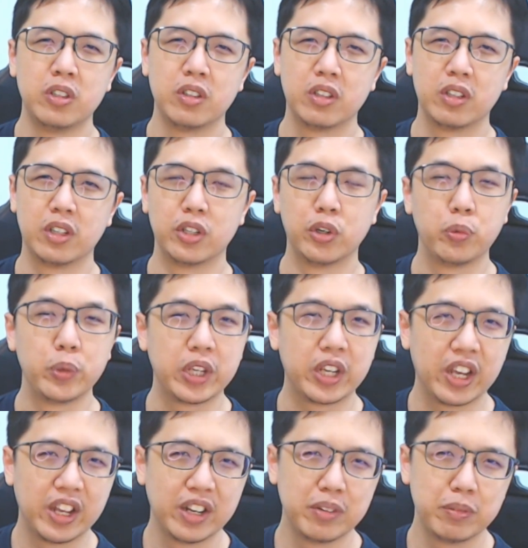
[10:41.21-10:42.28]
the
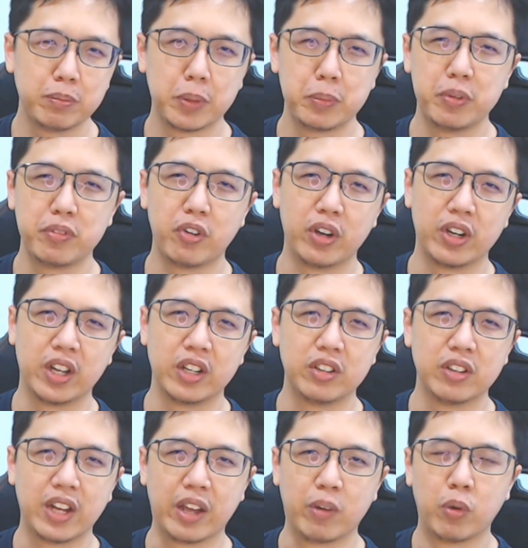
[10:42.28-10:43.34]
weekend, maybe for another
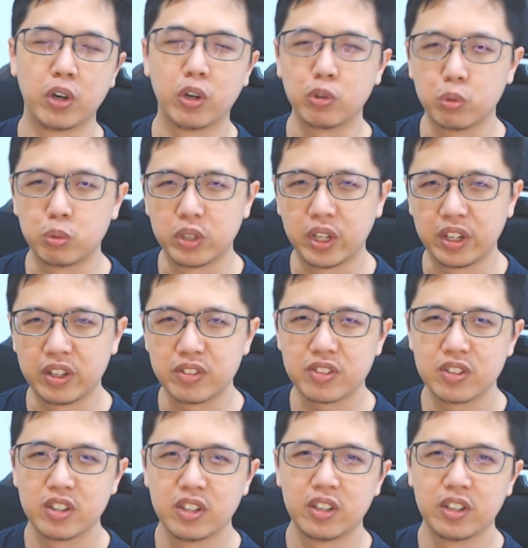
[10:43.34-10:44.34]
like 1 or 2 days,